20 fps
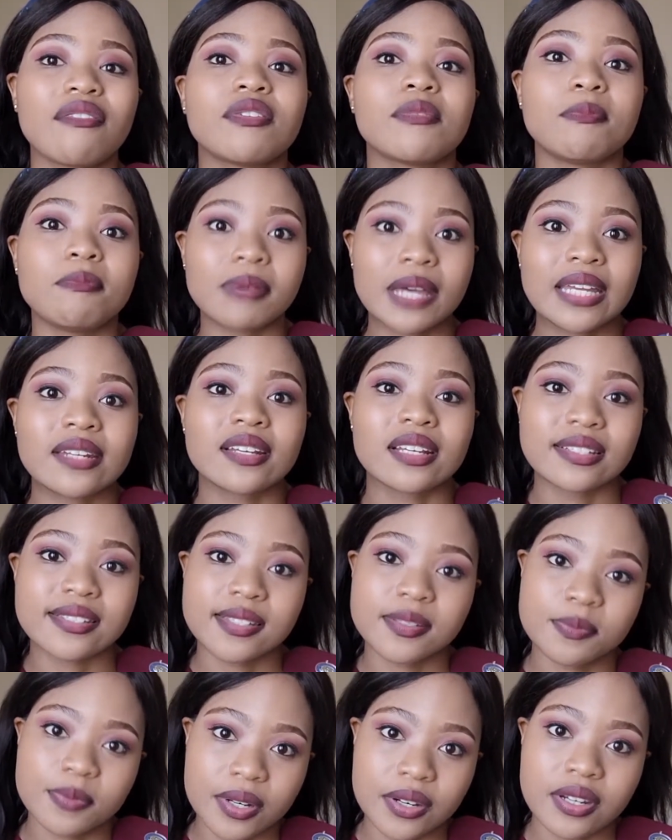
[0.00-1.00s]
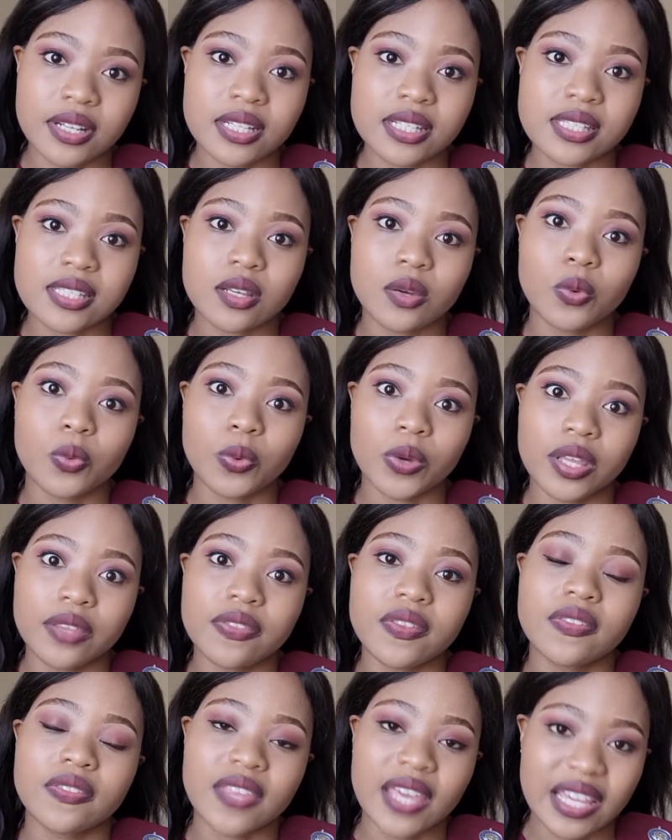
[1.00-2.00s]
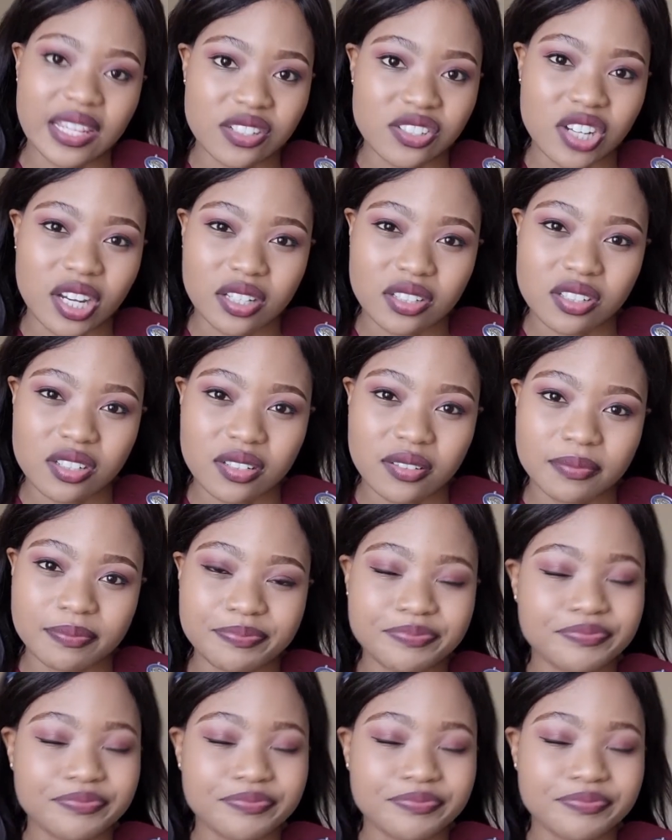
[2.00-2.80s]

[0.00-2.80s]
a bad experience with the injection.